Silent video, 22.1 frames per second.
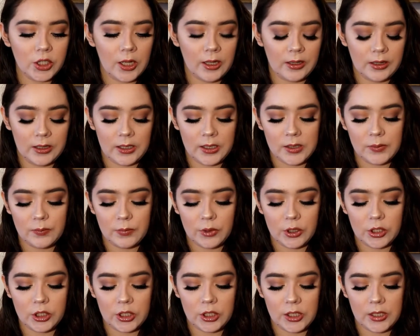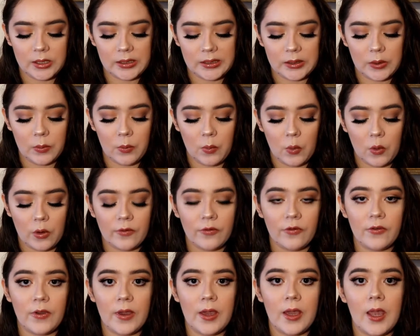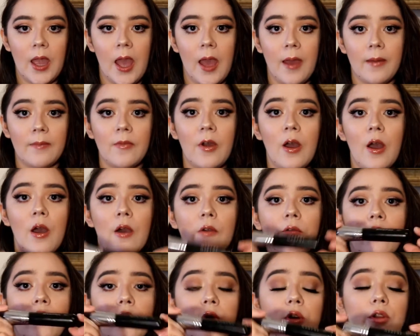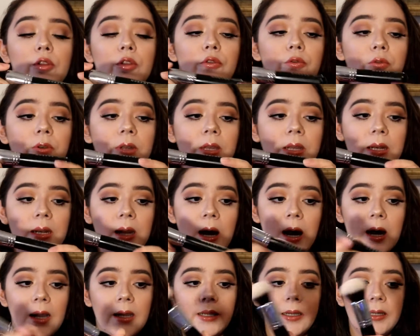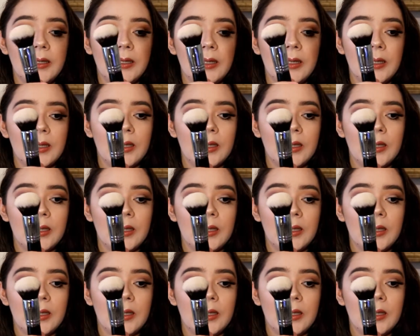and this brush is the Morphe M439.